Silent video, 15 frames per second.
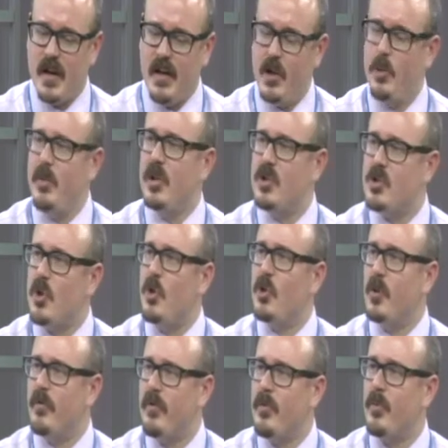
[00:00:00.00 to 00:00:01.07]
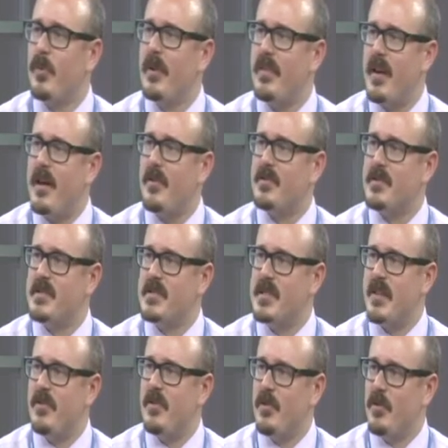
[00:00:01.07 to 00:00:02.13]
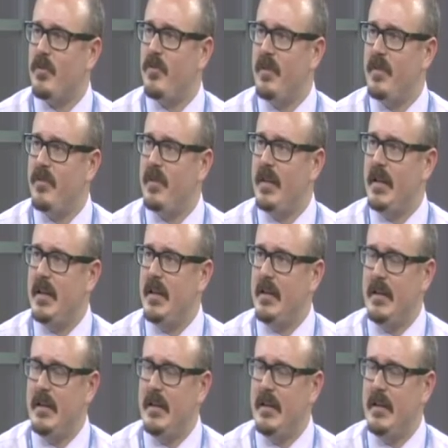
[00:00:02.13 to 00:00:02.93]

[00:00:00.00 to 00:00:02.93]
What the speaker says: it'll be a total of $3,750.